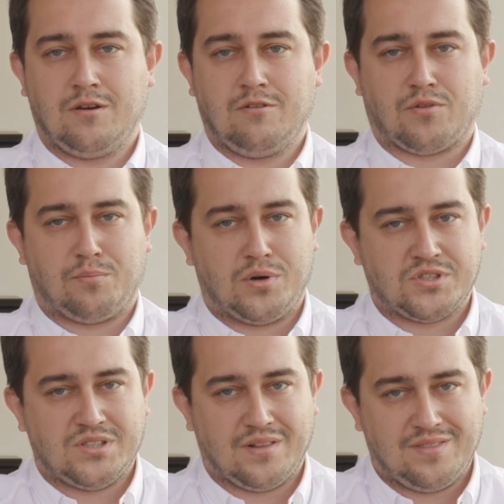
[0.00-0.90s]
For
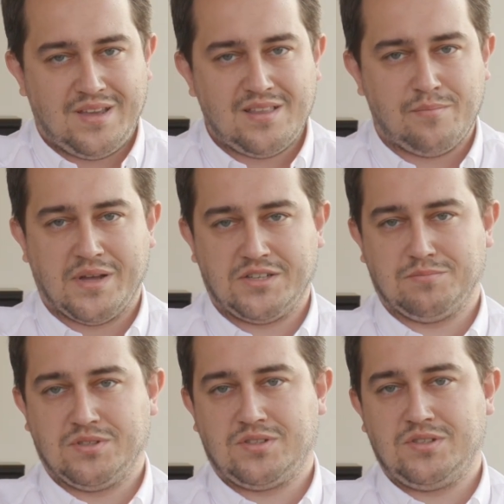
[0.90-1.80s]
personal data
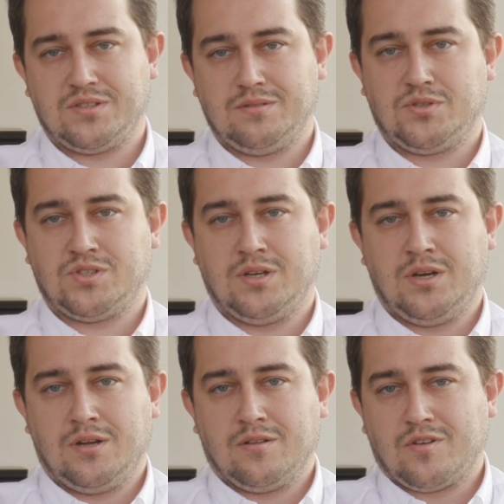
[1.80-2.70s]
management systems,
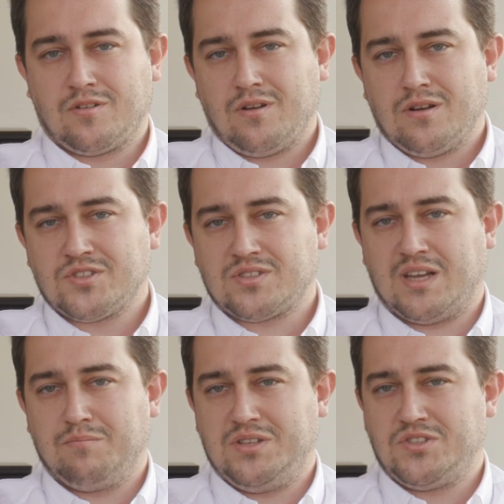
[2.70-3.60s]
the costs
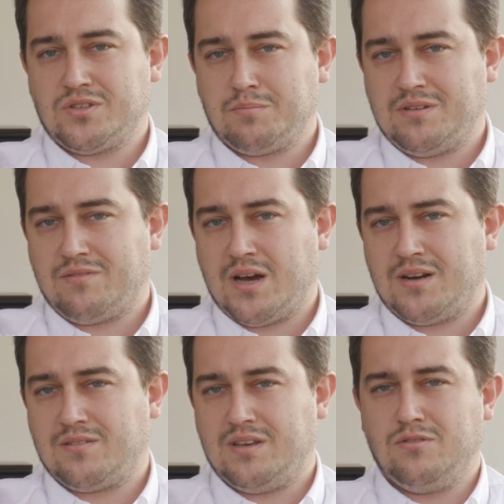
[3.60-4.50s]
can be
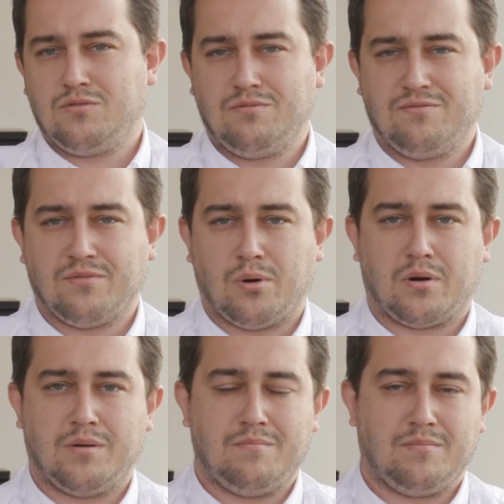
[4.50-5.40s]
subdivided into
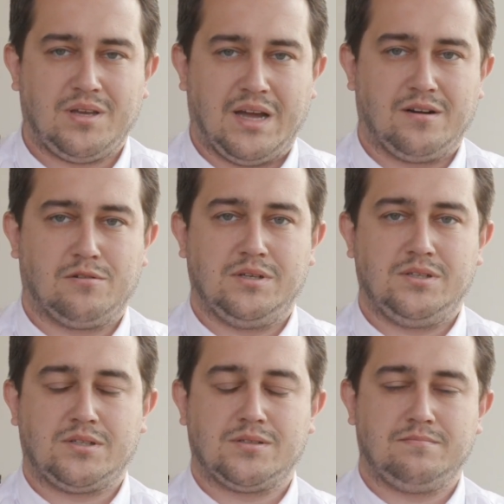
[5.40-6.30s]
four
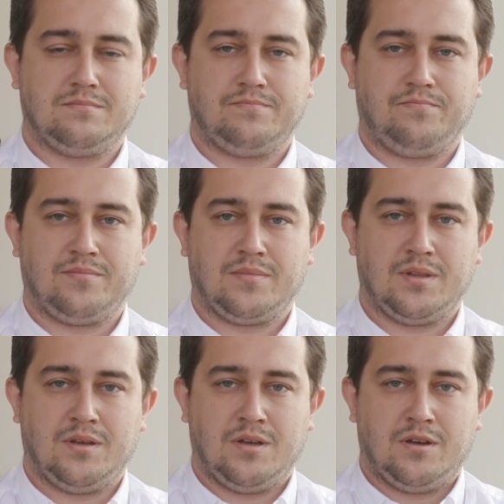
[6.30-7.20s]
categories.
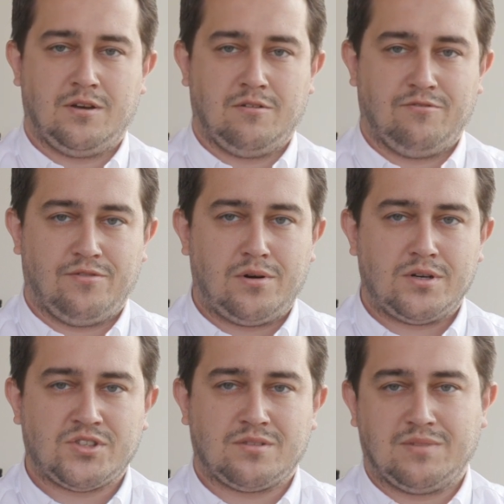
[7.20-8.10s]

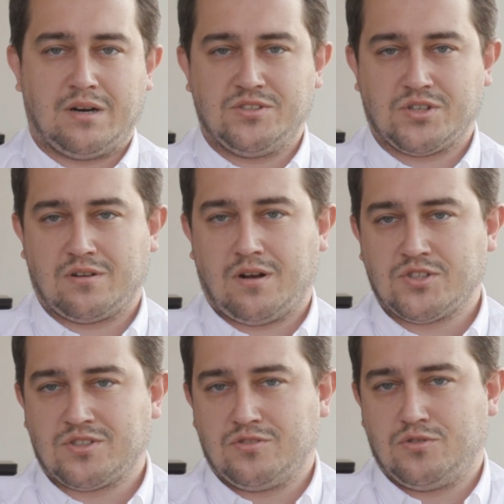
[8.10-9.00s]
First, there is a
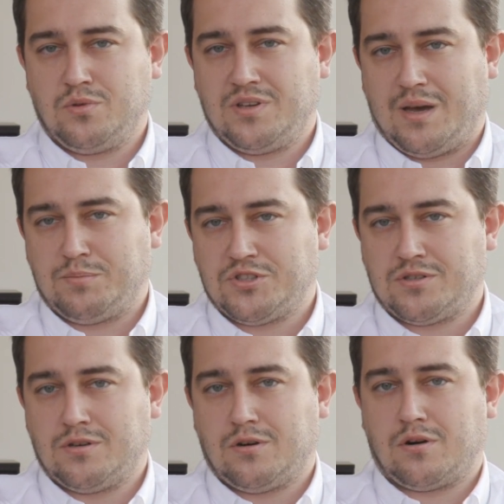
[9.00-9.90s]
cost to
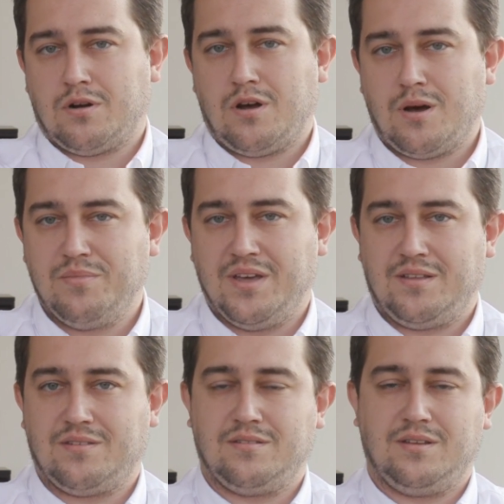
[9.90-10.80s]
capture or
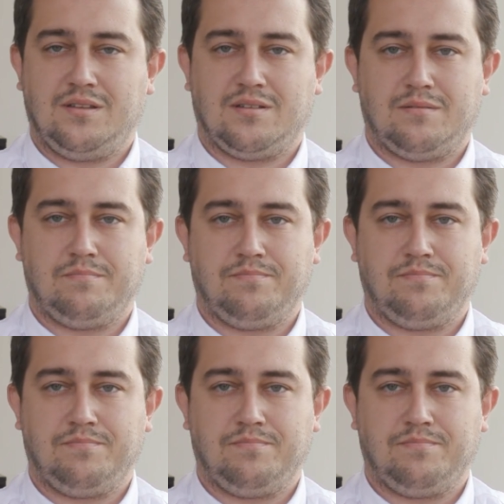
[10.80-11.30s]
update data.